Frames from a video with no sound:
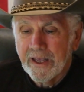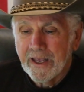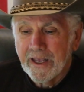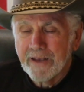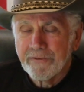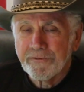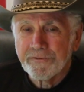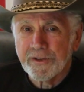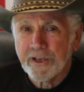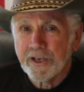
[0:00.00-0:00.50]

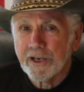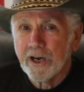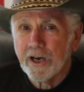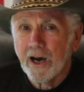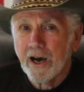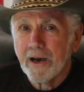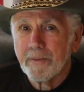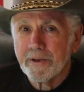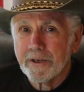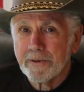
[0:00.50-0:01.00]
If the
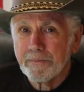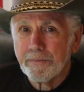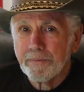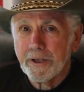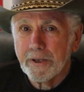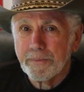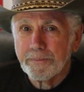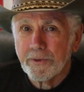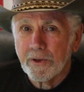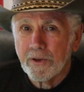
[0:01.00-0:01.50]
common
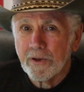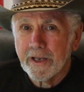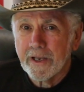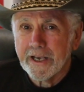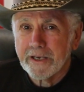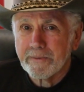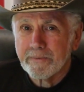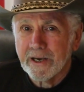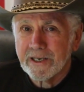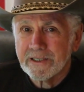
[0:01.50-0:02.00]
people,
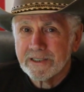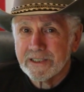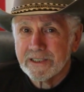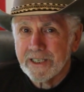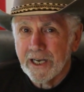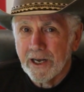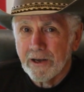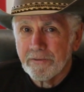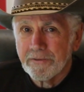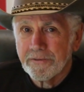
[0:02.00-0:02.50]
like
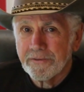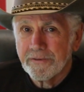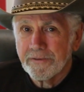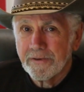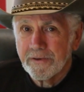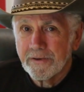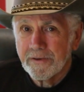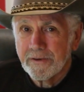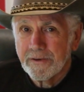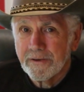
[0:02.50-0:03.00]

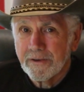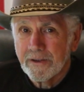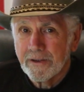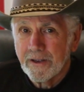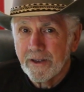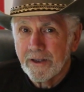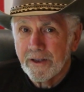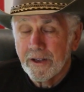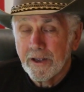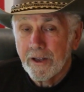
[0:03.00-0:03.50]
myself,
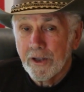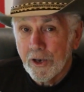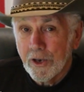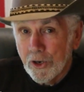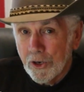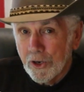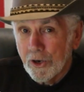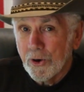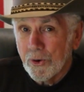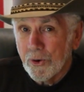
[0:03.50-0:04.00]

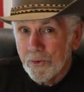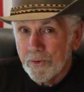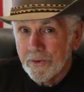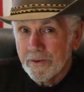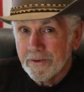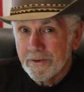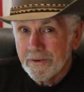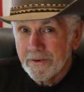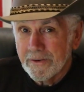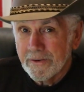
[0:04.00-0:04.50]
know,
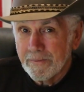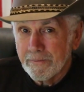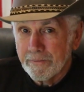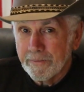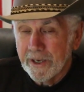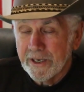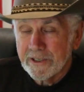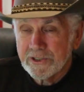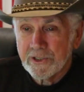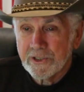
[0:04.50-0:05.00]

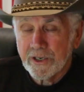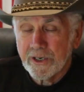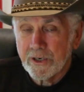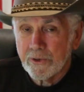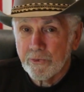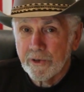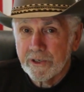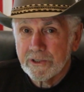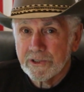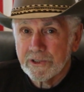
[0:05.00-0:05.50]
based on the
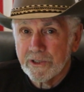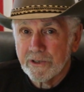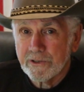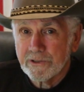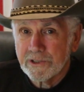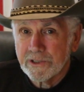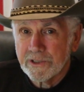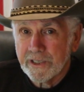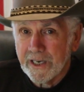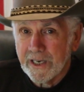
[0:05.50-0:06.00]

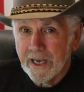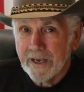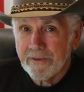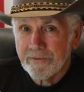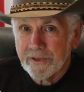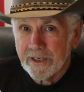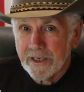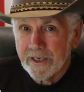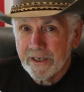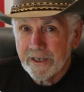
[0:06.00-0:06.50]
research that
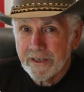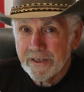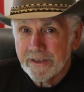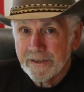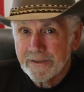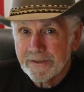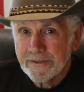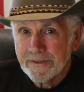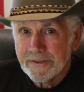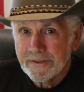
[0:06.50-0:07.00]
I've done,
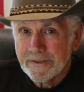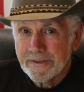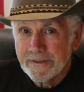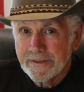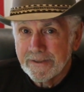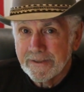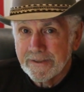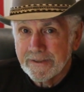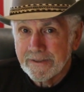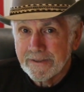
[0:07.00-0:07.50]

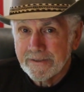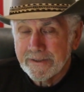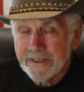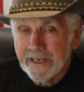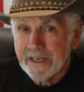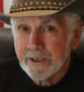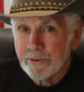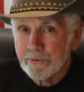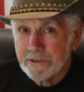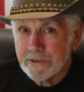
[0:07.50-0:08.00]

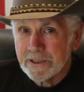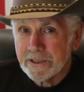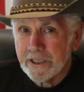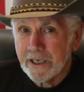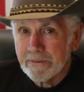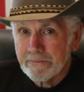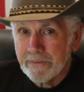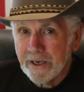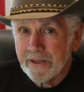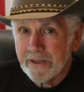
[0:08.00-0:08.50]
that it was
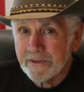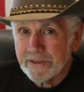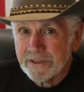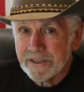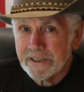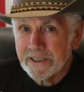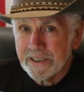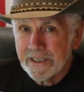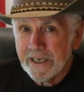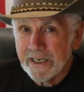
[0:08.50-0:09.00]
done by the
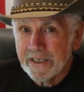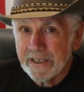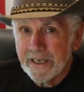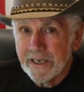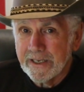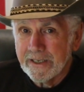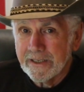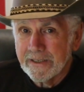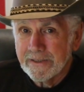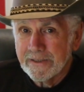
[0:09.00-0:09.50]

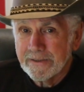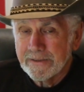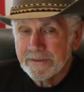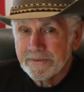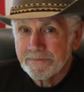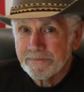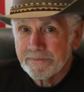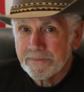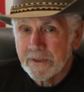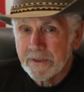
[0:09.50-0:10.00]
CIA,
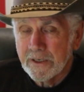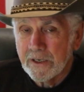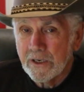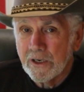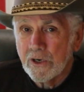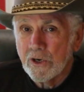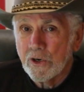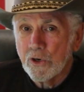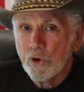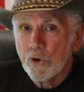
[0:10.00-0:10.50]

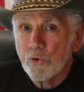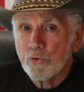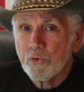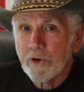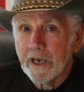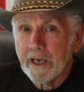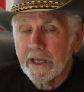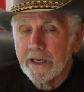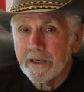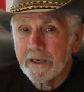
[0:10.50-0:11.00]
who
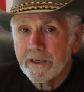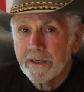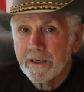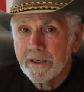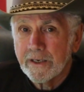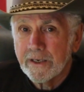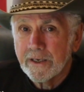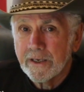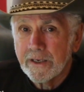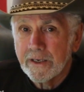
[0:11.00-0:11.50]
ran
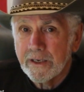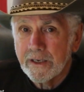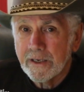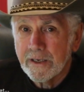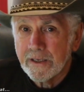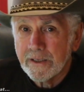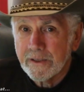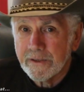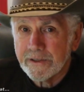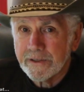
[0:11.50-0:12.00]

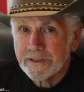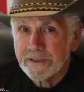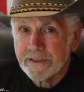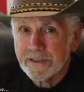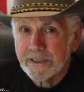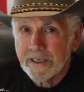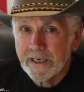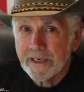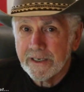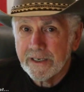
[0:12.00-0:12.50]
the
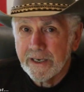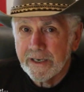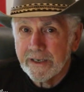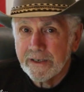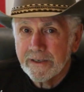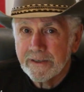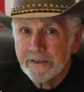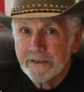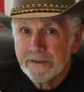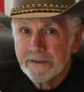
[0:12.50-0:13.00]
CIA?
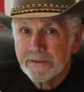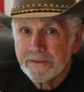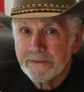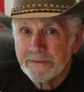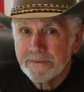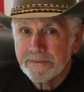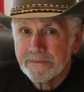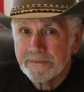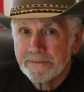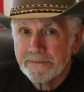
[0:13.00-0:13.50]

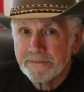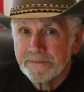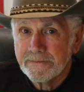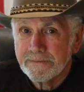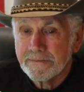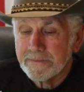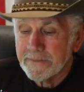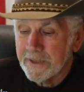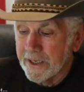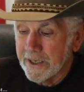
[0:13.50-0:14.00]

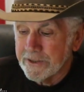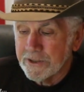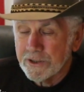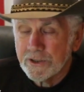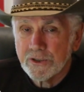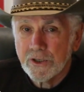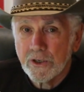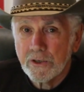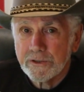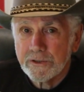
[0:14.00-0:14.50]
I
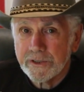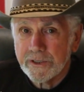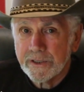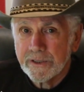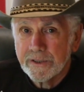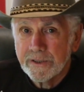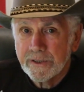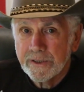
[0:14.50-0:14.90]
just told you.